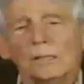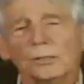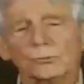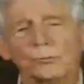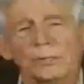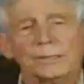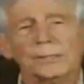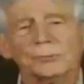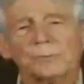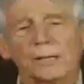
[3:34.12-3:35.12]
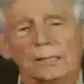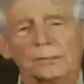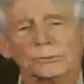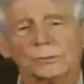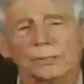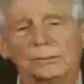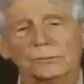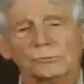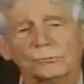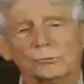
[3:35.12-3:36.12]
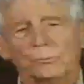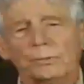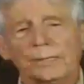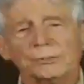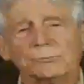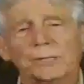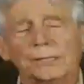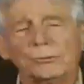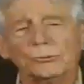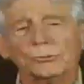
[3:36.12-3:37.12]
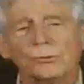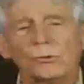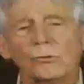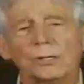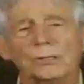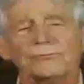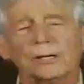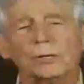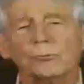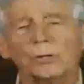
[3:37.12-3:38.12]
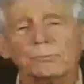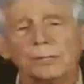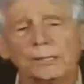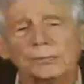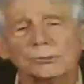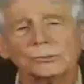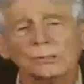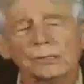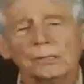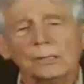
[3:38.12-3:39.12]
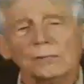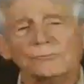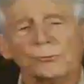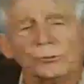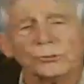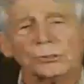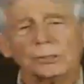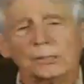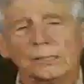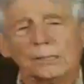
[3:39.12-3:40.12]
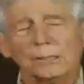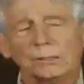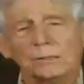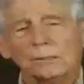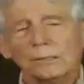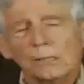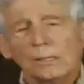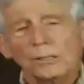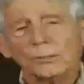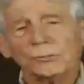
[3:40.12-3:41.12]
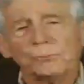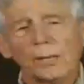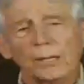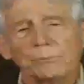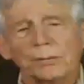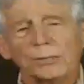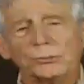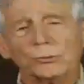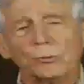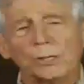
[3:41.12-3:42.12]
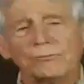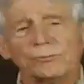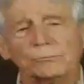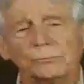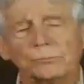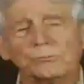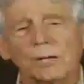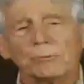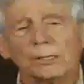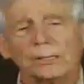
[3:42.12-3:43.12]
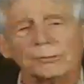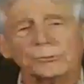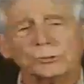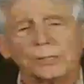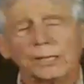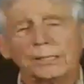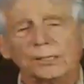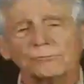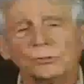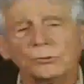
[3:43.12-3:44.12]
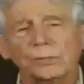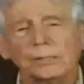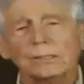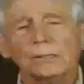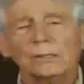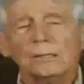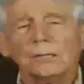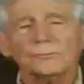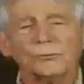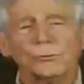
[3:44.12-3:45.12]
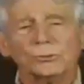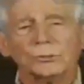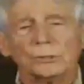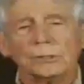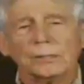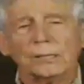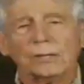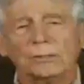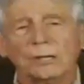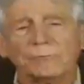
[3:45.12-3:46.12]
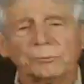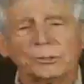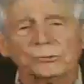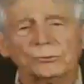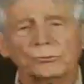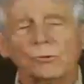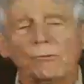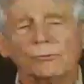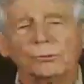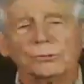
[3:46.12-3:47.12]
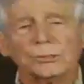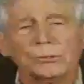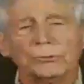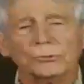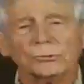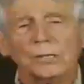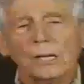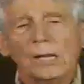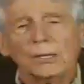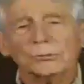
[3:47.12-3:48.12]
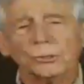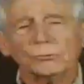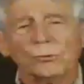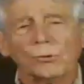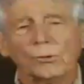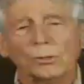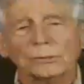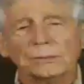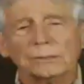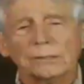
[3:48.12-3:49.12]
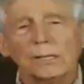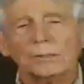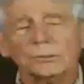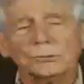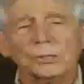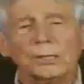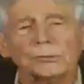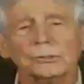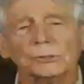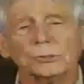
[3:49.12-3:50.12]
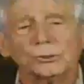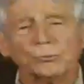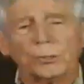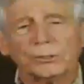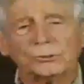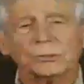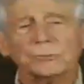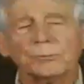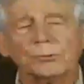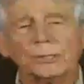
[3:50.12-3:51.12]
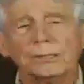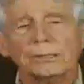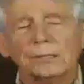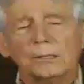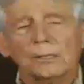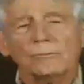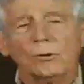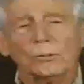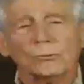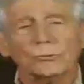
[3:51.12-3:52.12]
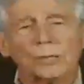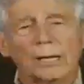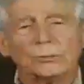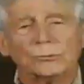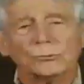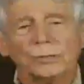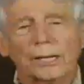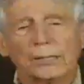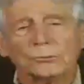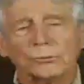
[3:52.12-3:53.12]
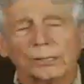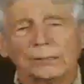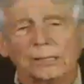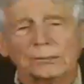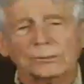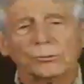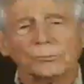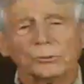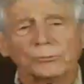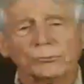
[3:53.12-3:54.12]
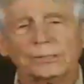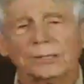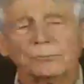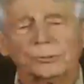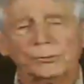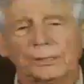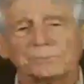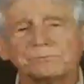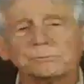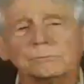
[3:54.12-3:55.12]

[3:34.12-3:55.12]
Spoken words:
it's one of these battles that took place many years ago in a faraway place. Unfortunately, it has passed away from public understanding and viewing. Unfortunately, our government, too, over the years, has ignored and indeed disgraced the memory of all those guys who died during that terrible 3-day period.